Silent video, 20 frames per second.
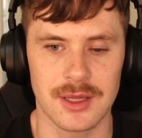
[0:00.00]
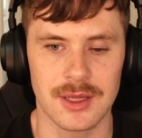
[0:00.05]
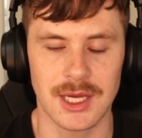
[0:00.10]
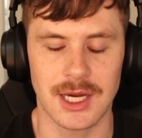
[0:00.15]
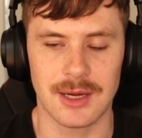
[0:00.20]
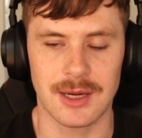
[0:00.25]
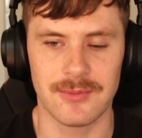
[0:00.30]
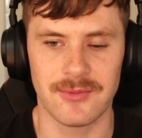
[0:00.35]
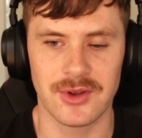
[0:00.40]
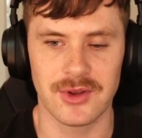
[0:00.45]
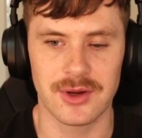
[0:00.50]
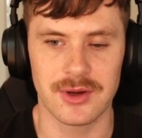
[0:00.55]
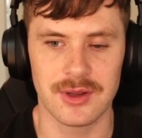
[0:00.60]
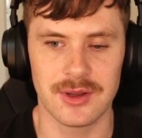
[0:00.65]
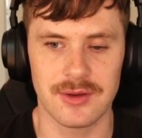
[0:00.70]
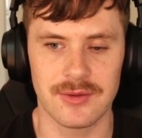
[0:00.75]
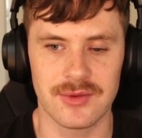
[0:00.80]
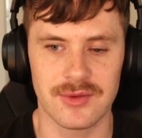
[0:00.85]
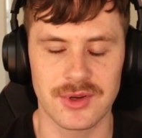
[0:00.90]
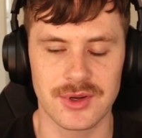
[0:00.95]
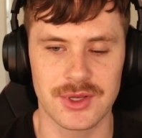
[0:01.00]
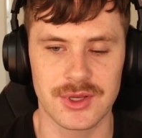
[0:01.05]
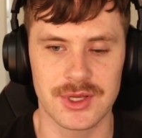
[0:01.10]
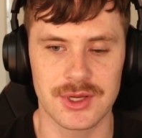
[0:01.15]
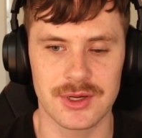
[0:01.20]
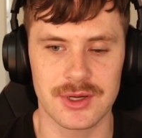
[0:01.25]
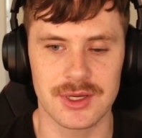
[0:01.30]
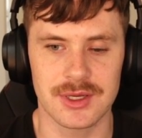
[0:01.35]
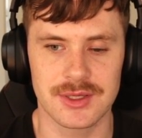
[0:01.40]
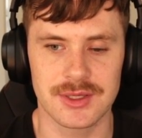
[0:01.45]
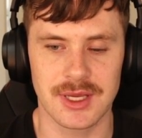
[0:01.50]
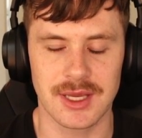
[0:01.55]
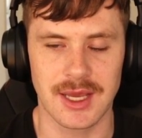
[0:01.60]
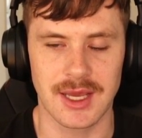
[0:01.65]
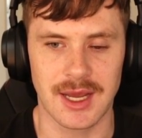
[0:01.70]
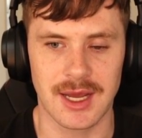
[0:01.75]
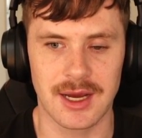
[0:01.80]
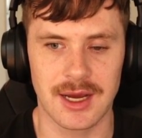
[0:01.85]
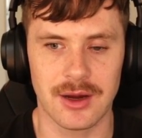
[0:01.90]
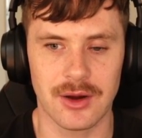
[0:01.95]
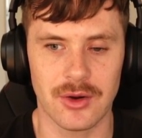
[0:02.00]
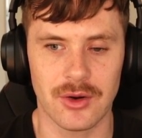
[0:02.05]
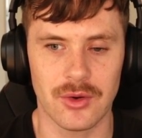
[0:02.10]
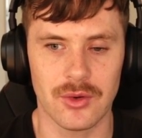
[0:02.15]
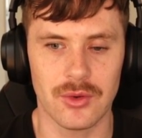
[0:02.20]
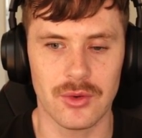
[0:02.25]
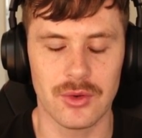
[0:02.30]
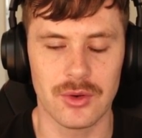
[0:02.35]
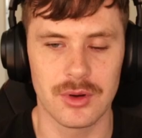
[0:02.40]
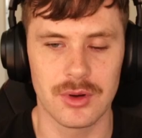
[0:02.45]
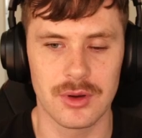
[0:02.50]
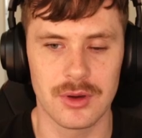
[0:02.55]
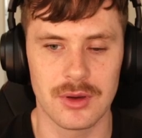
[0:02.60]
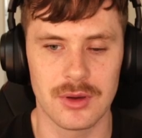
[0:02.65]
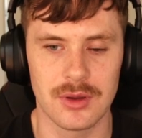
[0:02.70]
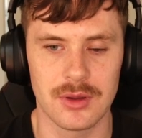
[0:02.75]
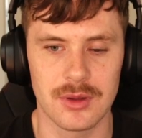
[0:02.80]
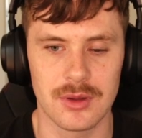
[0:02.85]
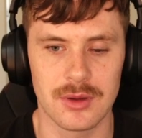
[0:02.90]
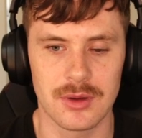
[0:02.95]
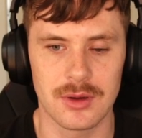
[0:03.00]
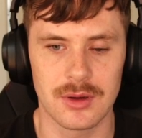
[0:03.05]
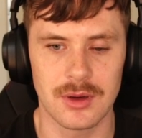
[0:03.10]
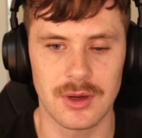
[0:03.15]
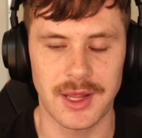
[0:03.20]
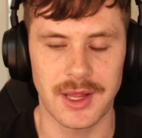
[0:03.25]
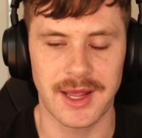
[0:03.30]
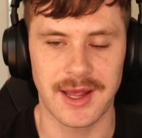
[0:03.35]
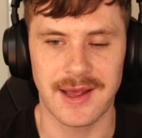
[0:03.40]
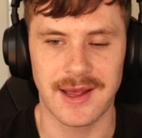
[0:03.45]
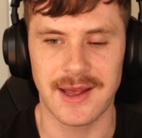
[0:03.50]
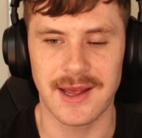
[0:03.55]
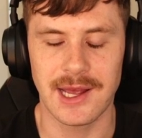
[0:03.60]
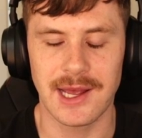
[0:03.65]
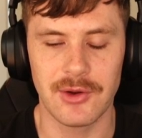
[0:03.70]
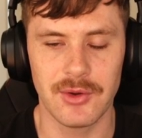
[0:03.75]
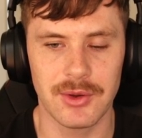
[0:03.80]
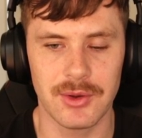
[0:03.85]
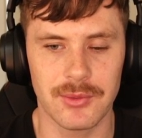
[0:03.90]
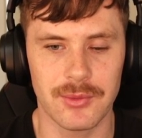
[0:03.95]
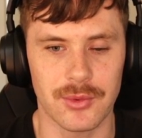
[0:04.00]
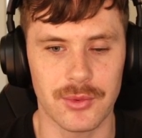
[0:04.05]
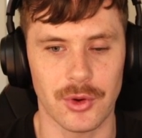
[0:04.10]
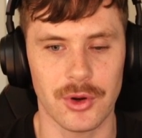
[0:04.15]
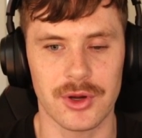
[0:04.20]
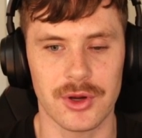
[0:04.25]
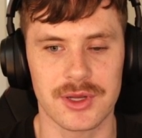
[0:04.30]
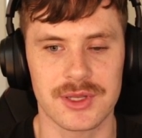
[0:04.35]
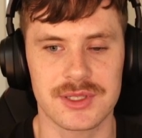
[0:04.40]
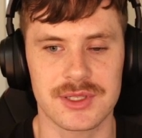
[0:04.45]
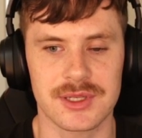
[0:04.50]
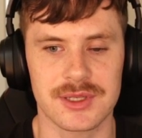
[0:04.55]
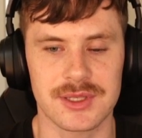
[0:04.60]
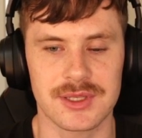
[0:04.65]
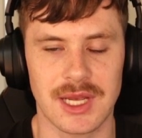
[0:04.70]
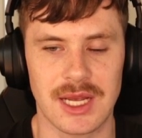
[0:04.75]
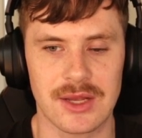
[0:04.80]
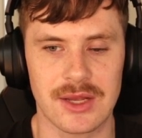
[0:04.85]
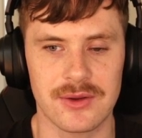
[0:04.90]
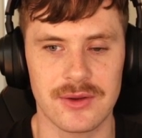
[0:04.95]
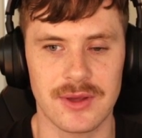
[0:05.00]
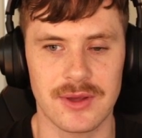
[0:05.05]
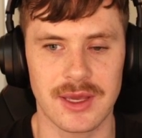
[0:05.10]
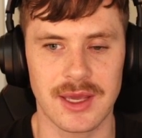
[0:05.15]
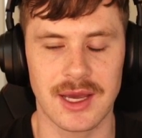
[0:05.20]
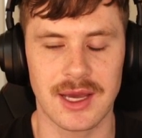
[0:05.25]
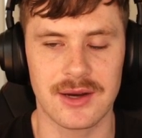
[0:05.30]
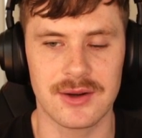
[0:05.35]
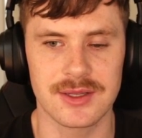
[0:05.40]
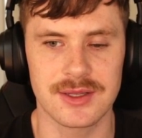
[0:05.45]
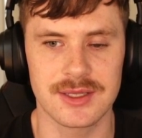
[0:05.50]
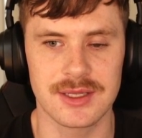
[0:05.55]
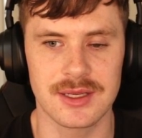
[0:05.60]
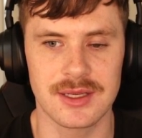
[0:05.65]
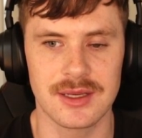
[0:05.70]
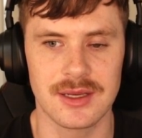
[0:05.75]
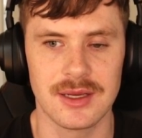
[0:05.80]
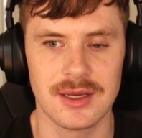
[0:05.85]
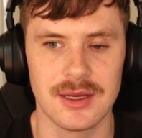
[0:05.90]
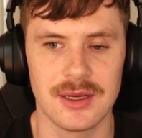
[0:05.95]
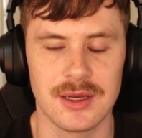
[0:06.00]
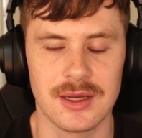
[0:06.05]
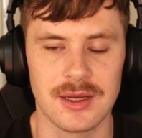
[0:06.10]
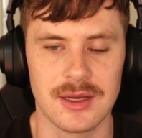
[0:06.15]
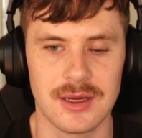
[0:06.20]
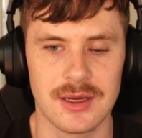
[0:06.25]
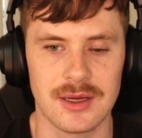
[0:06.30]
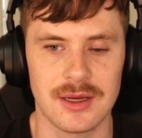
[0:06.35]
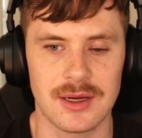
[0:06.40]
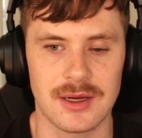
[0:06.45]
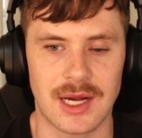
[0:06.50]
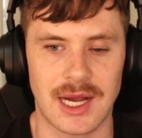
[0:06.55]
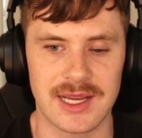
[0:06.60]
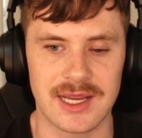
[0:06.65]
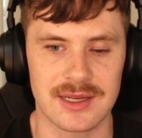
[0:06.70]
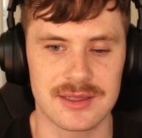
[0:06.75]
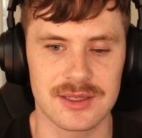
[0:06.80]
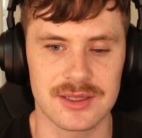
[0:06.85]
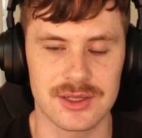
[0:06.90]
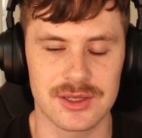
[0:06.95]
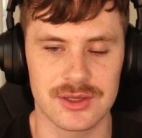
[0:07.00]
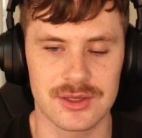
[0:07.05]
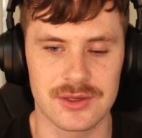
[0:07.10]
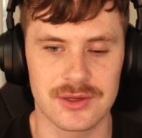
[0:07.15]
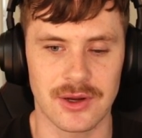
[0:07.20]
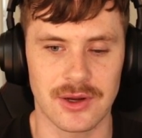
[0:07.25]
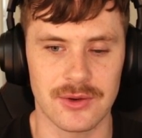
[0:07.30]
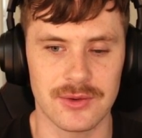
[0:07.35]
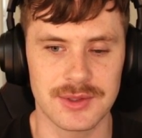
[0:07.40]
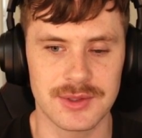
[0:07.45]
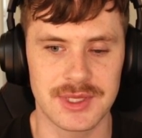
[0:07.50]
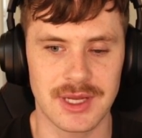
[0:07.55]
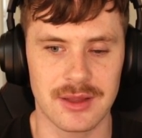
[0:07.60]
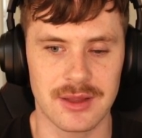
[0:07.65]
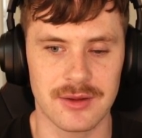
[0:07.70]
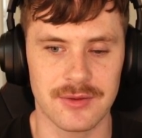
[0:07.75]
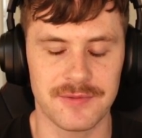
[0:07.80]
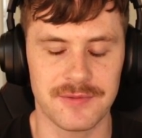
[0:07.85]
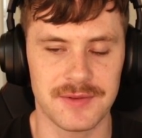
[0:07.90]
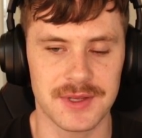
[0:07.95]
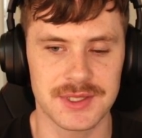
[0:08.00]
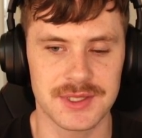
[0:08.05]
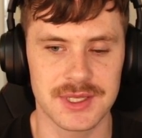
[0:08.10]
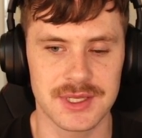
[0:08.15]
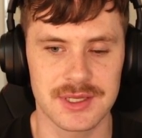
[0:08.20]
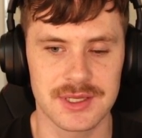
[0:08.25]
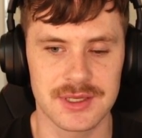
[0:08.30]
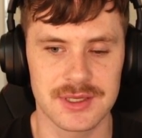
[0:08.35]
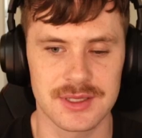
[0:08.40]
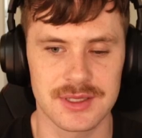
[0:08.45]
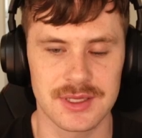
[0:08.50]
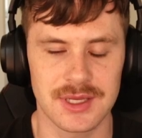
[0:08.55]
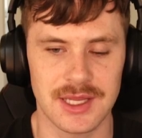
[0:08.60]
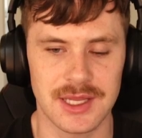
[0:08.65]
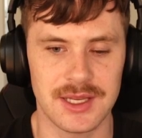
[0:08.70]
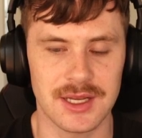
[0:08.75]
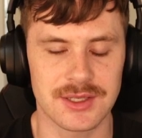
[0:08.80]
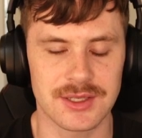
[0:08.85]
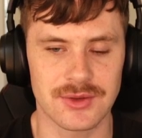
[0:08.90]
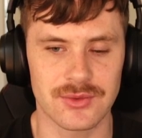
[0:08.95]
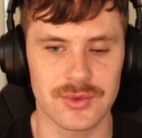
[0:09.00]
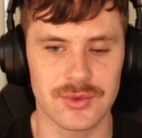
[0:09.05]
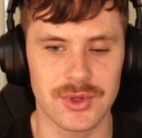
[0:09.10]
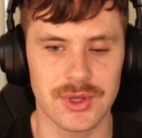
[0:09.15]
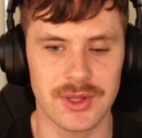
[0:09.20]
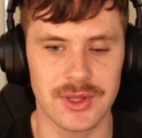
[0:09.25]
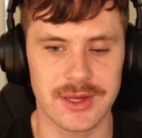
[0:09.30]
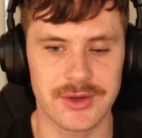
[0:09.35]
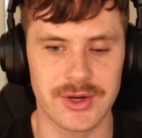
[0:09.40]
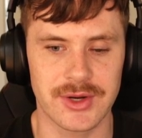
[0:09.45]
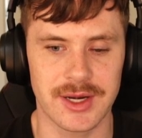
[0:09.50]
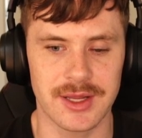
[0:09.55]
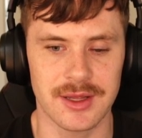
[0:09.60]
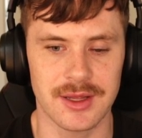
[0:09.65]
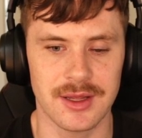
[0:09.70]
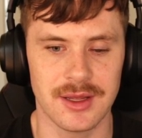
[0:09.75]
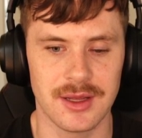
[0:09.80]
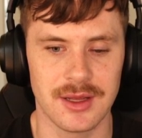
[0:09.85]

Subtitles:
I'm very curious, like how it works exactly. Like, how does it? I guess it just tones down the physics. It doesn't really like try to